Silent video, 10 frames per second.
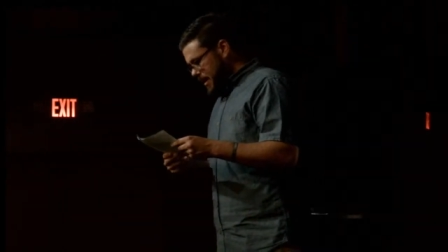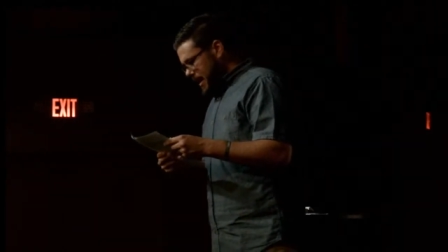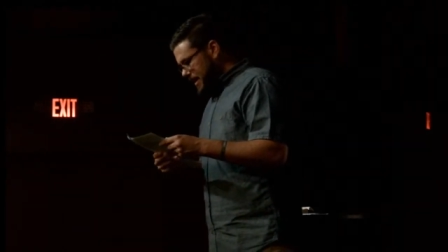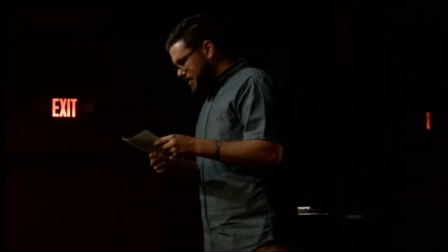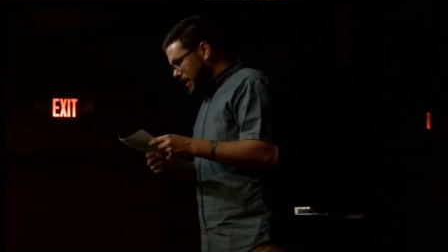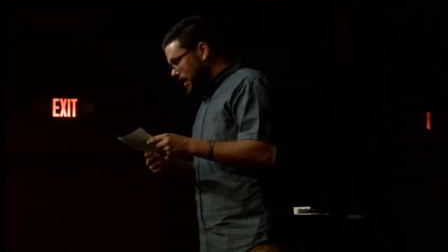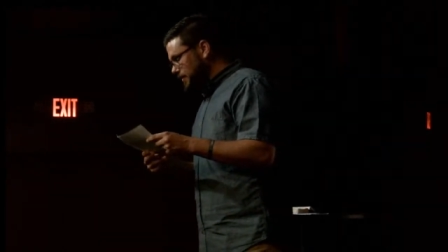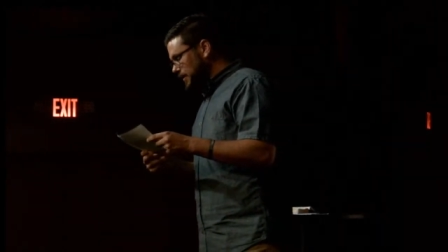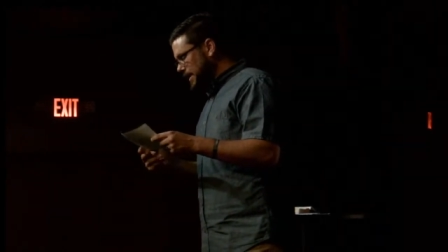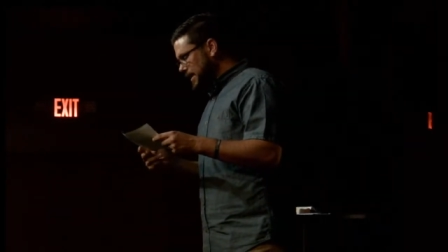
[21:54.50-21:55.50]
His
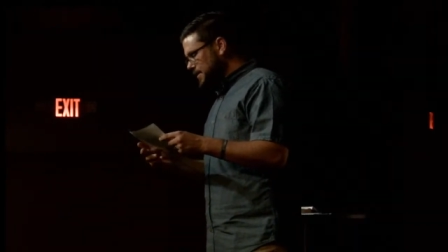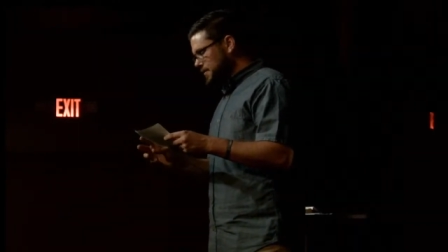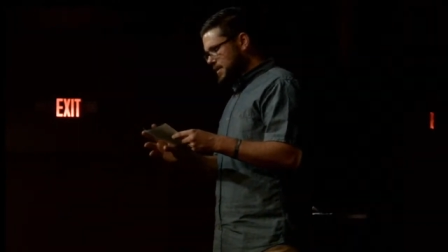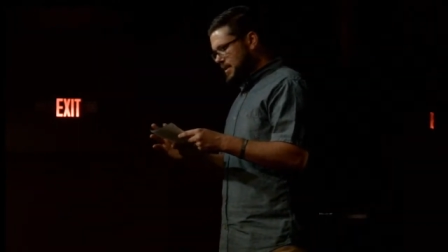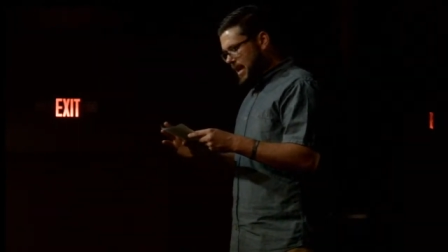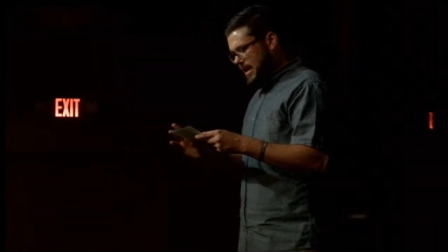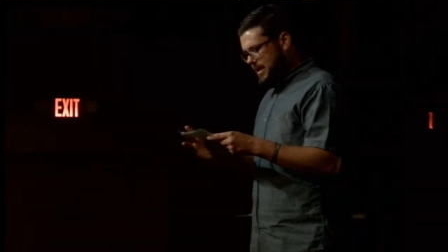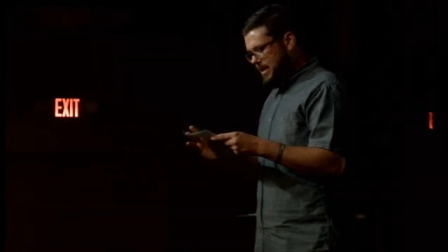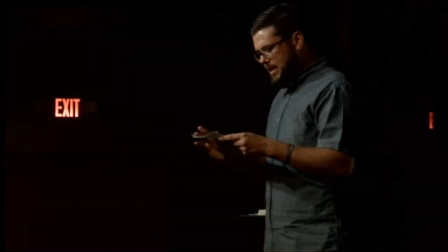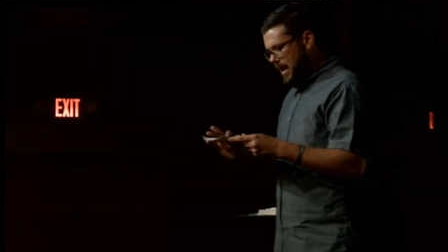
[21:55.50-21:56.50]
love leaves the
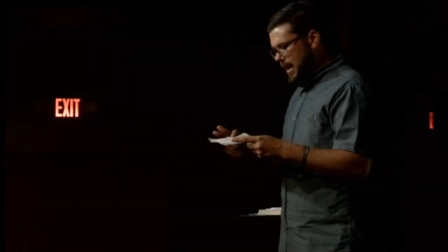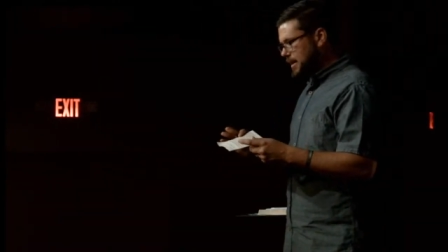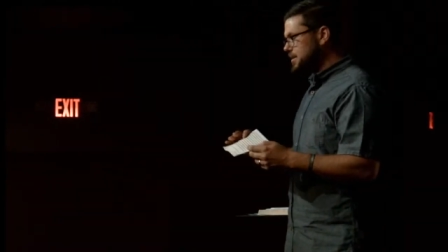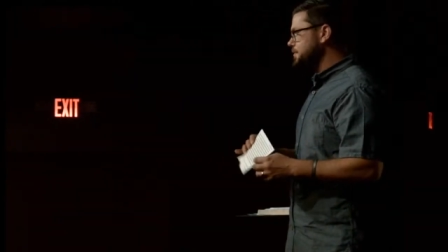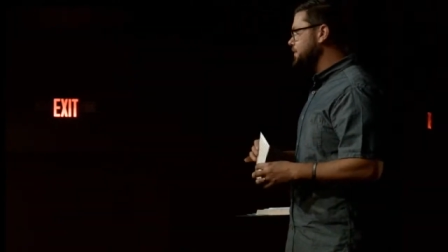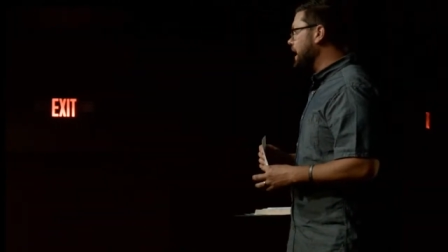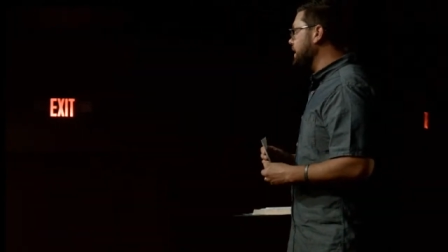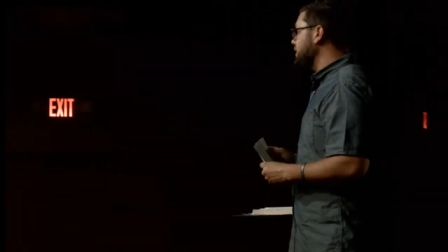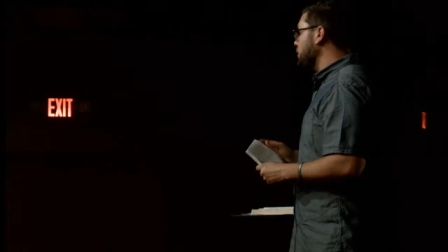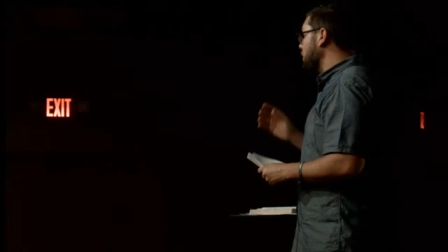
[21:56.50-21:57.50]
99 to
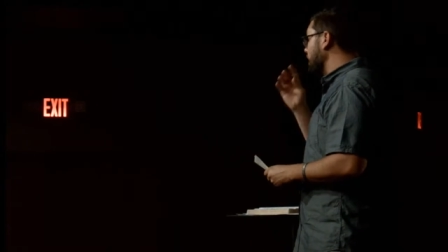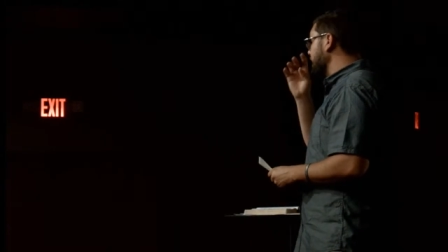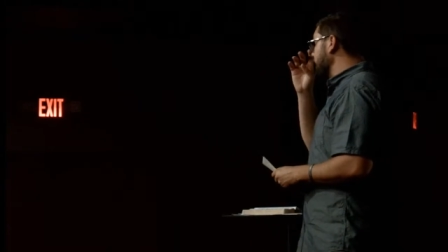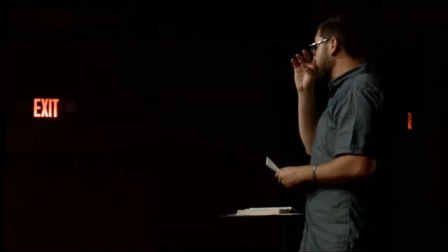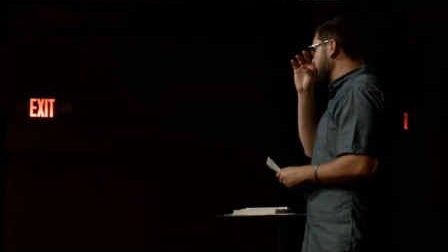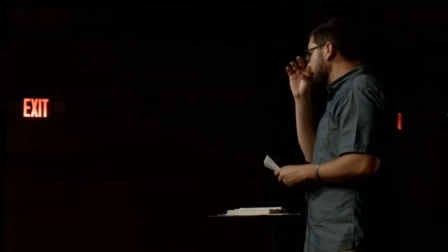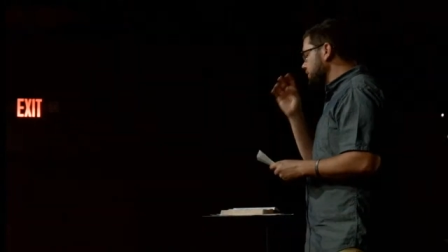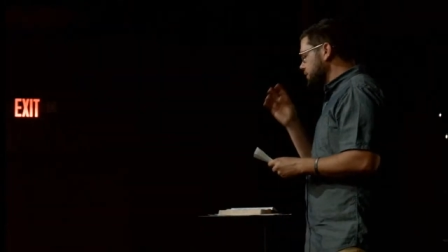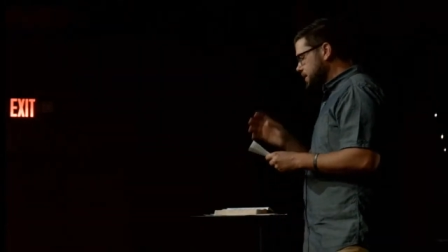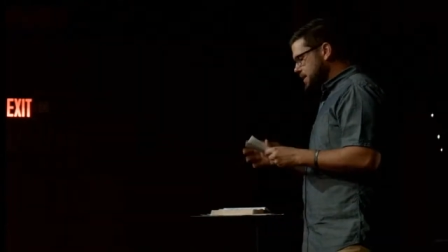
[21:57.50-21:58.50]
find the one
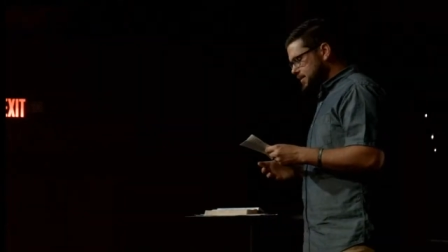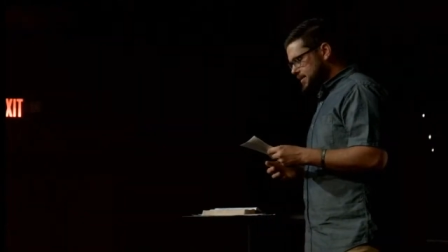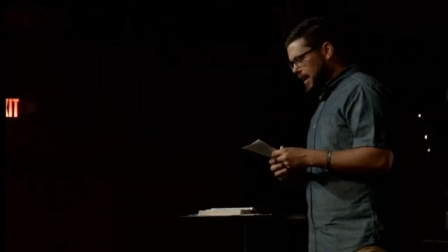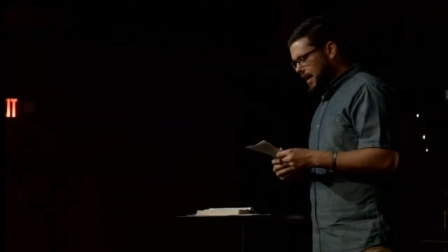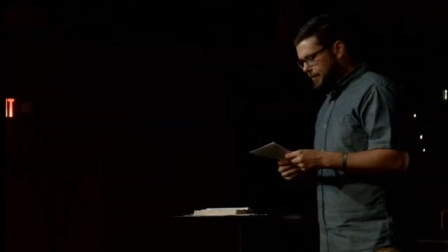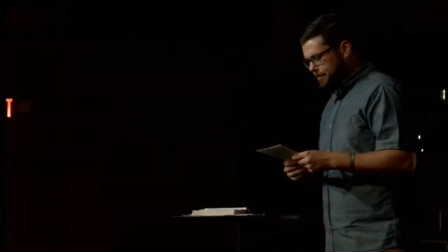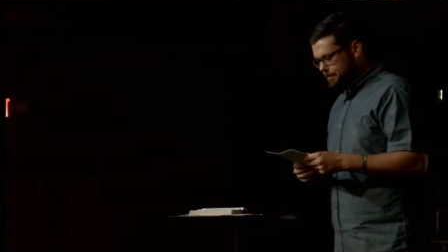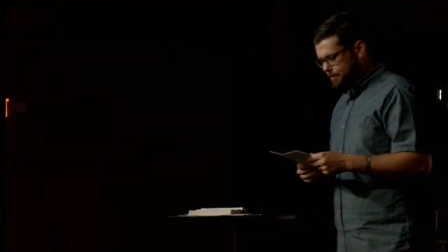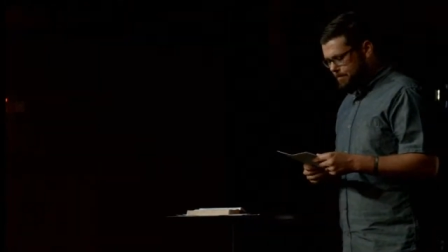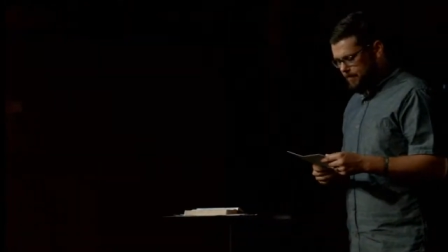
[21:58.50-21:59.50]
every time.
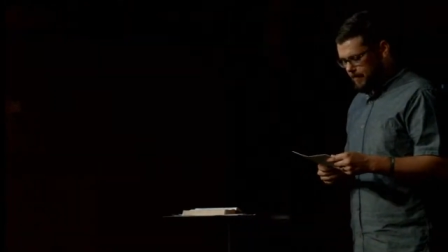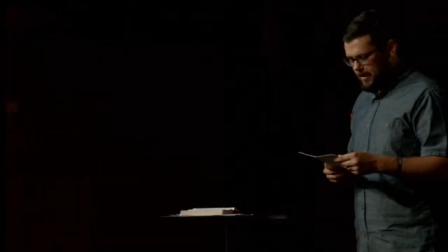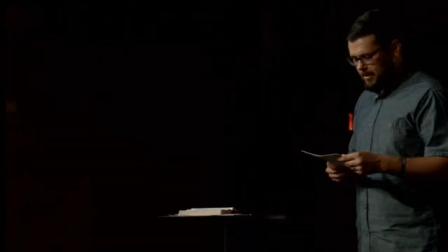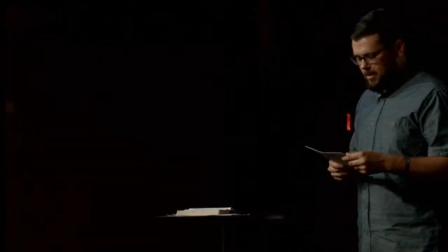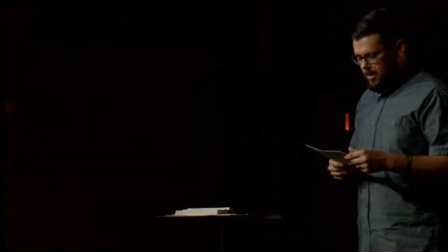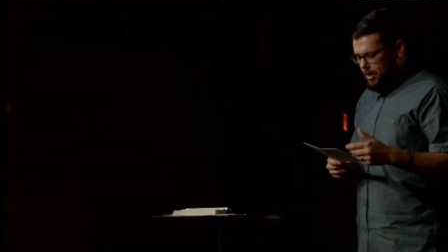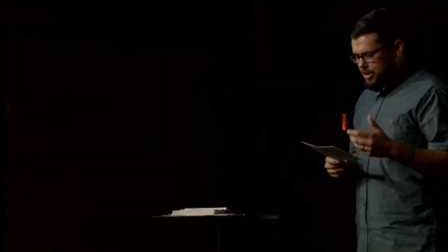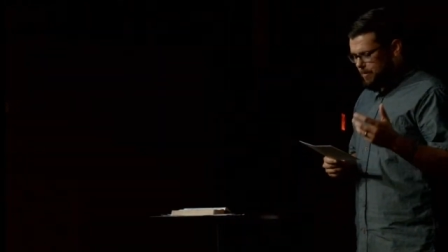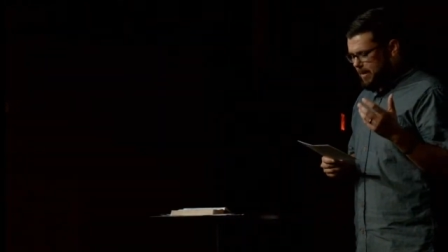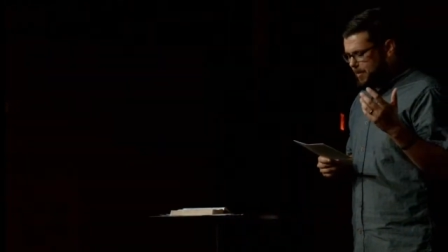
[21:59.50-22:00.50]

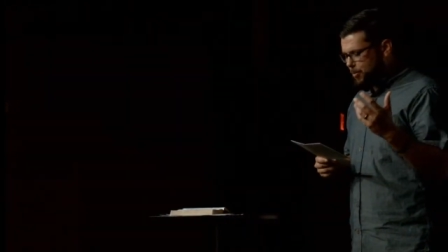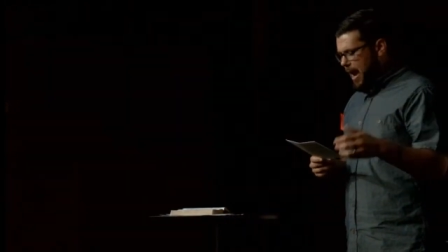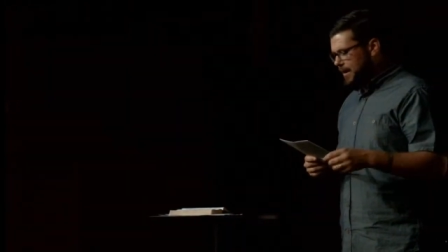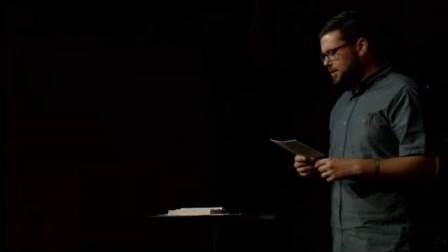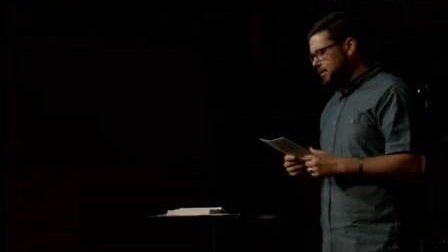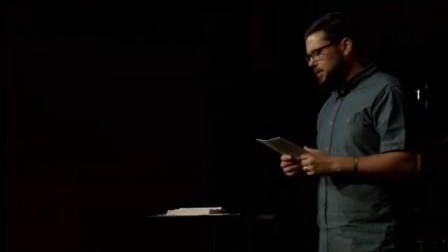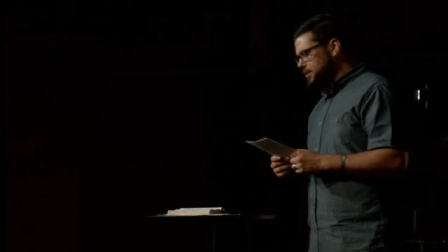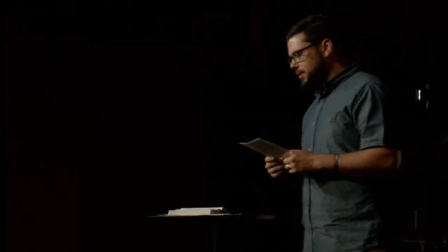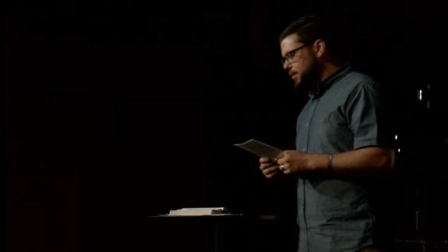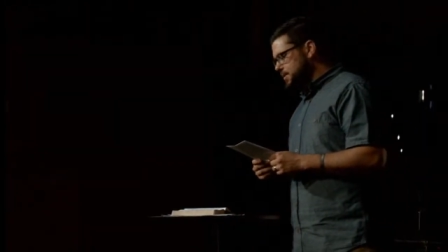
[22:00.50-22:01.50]
To many practical
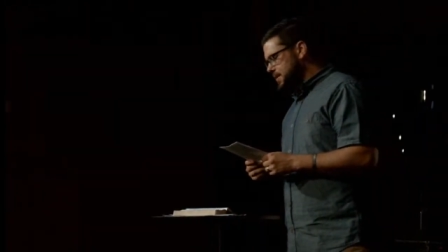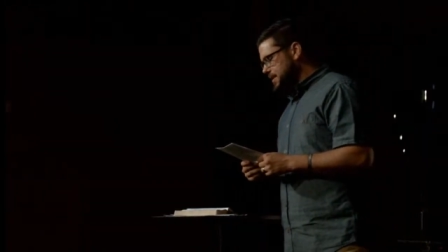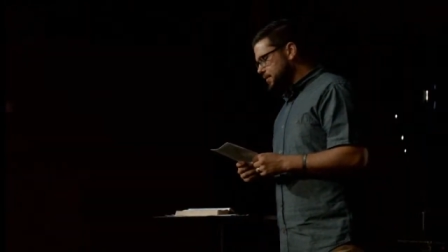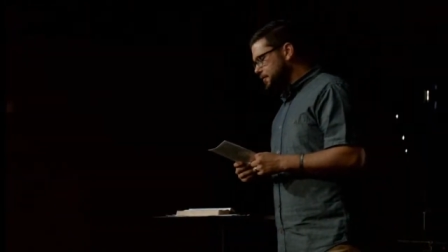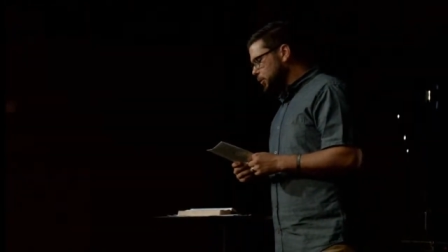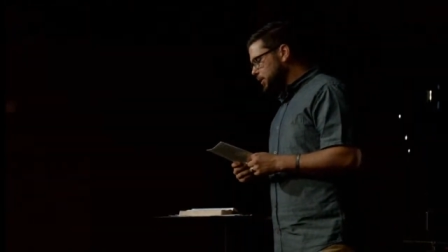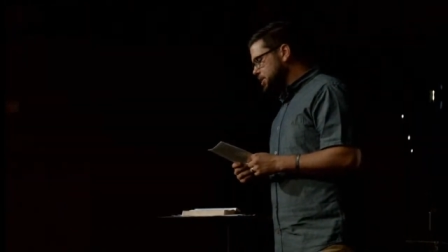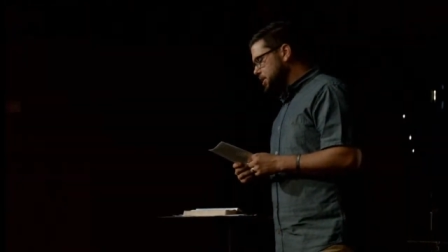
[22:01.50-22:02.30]
adults, that's a foolish